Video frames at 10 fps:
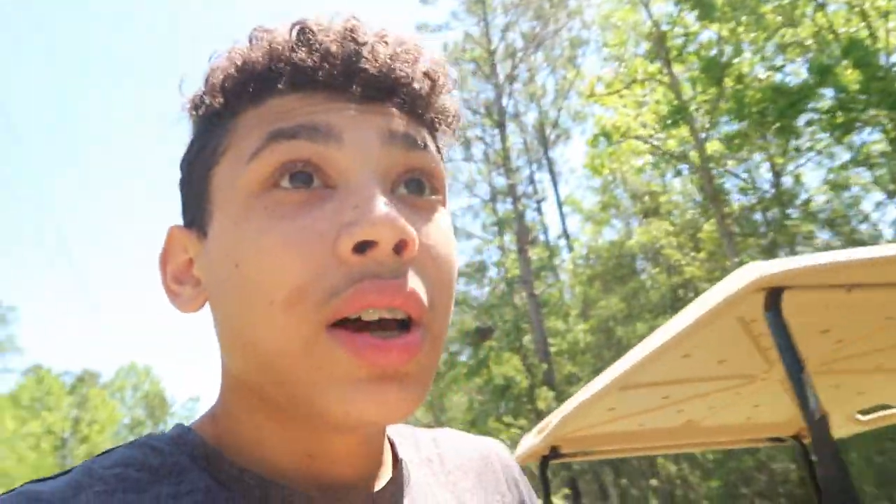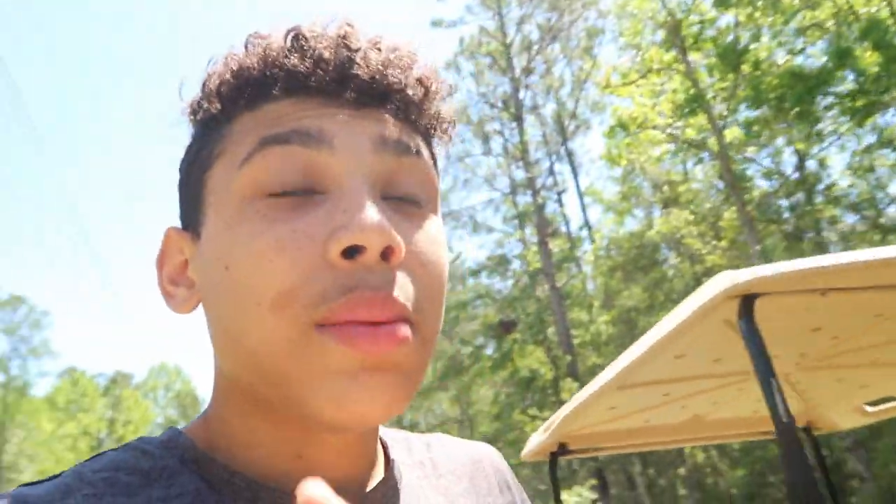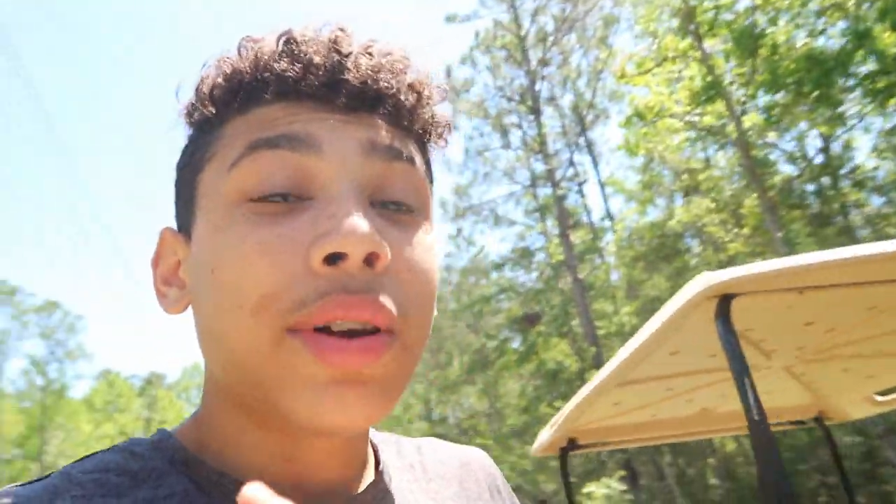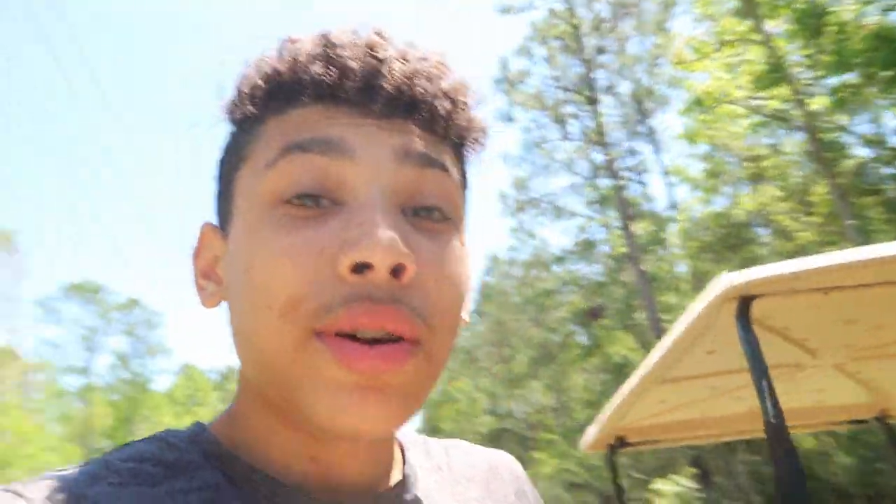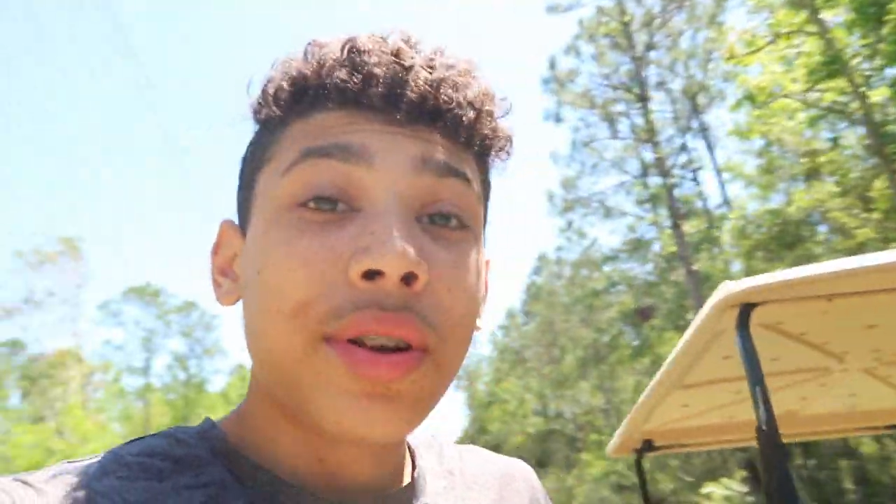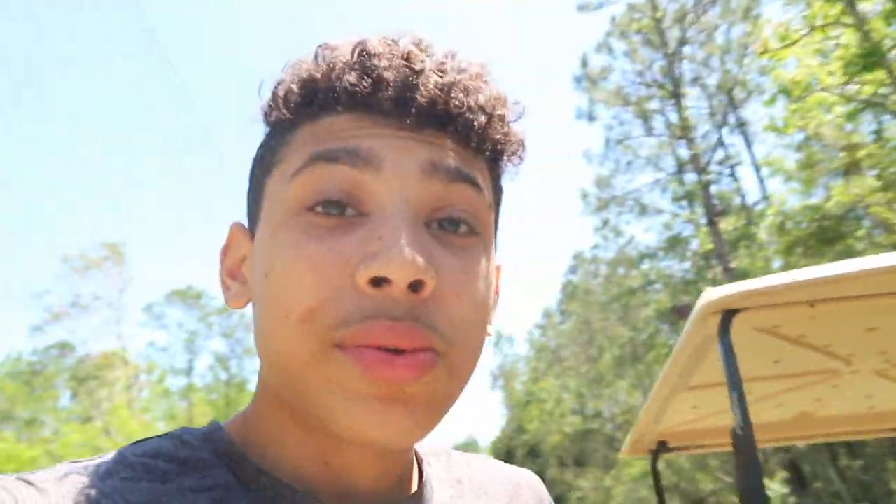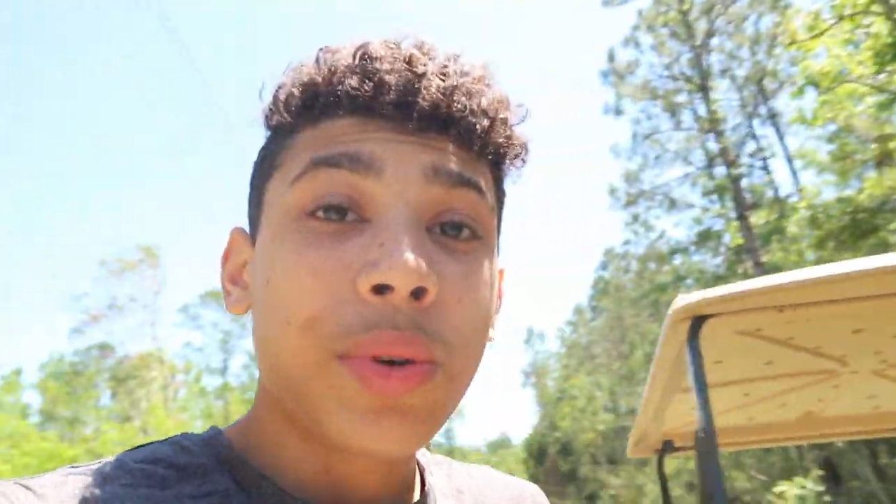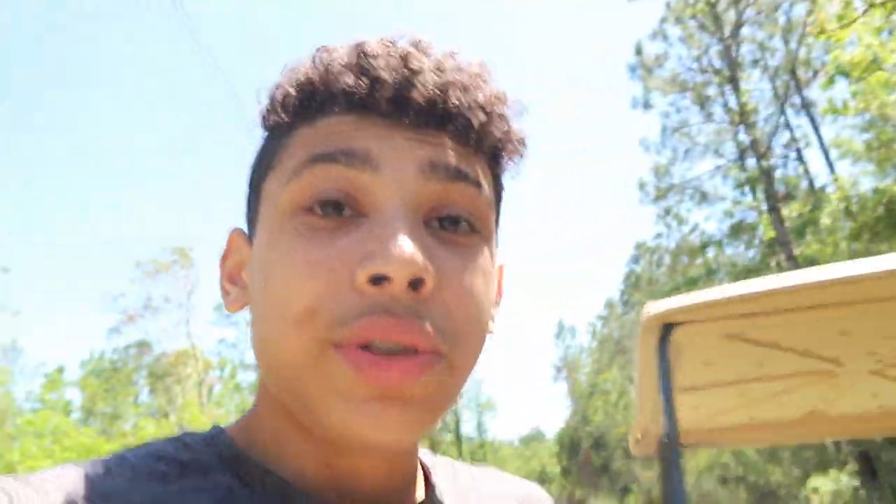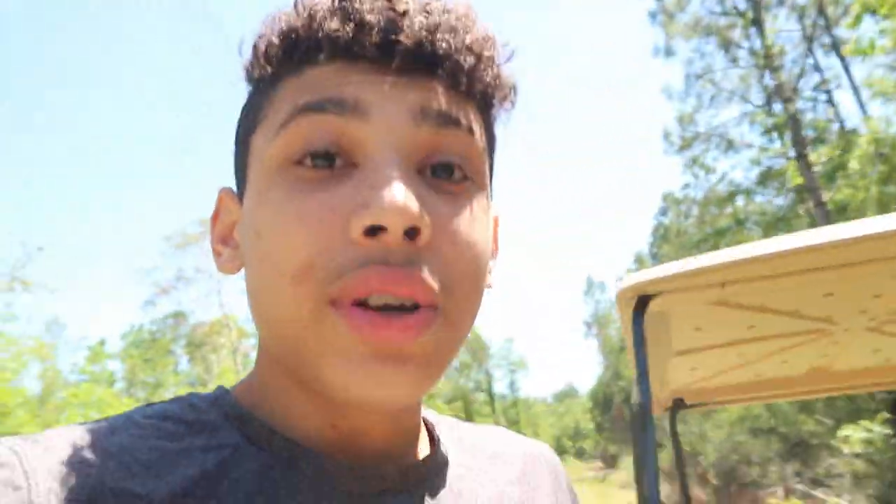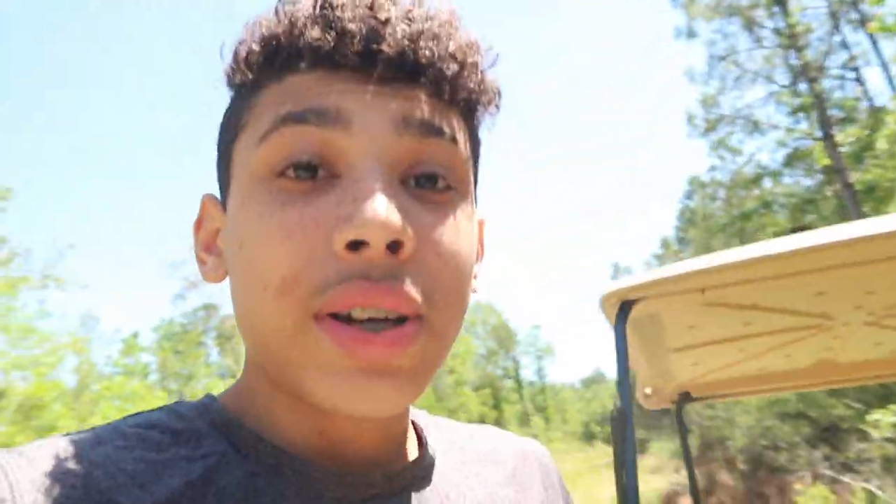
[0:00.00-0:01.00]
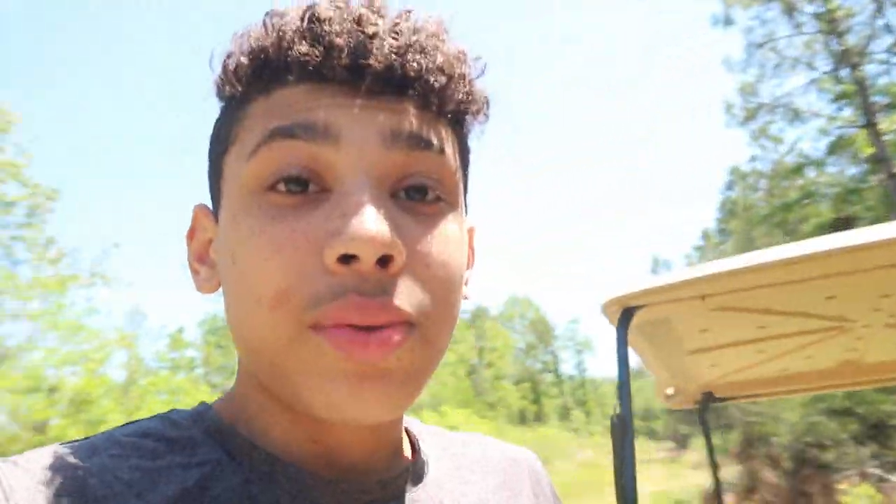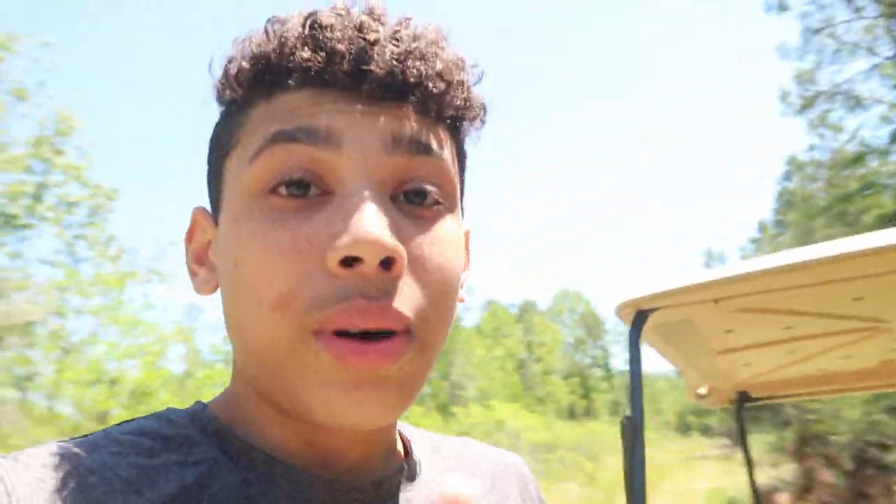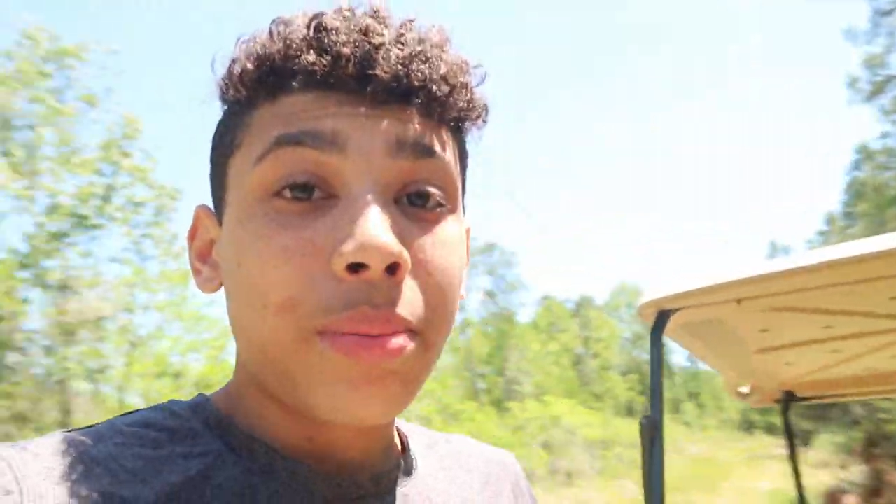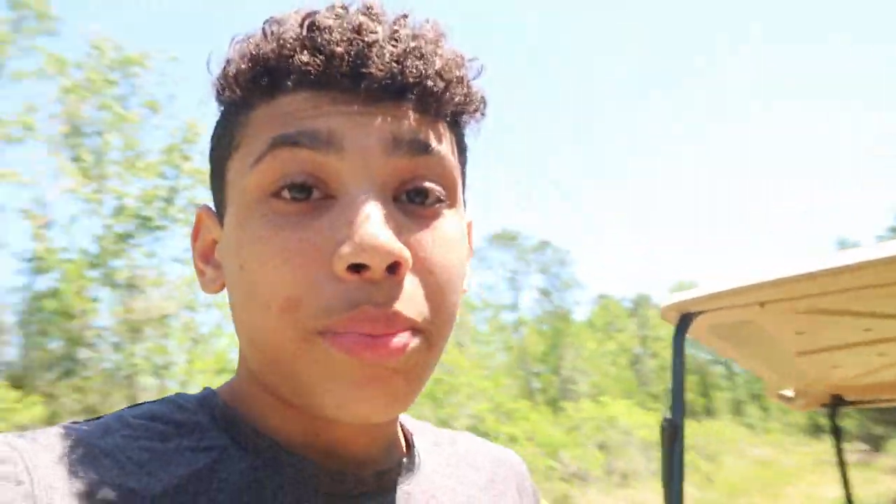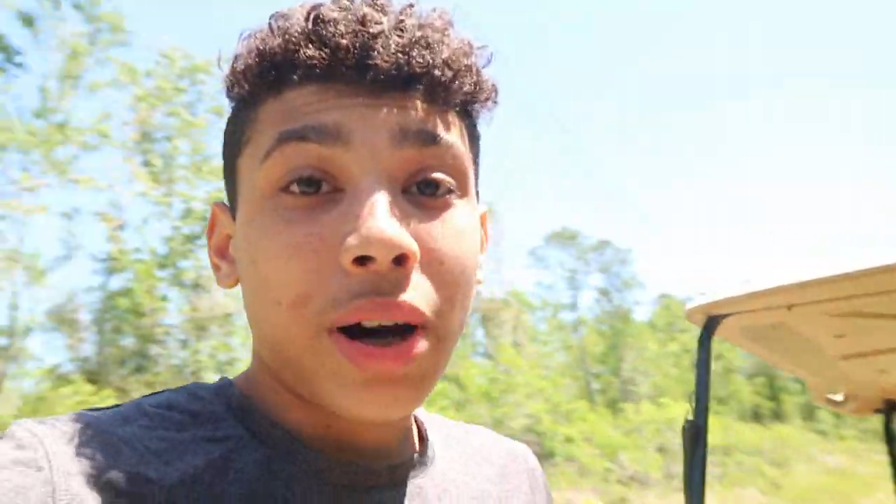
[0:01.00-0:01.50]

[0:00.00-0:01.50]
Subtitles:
I know that's what you guys were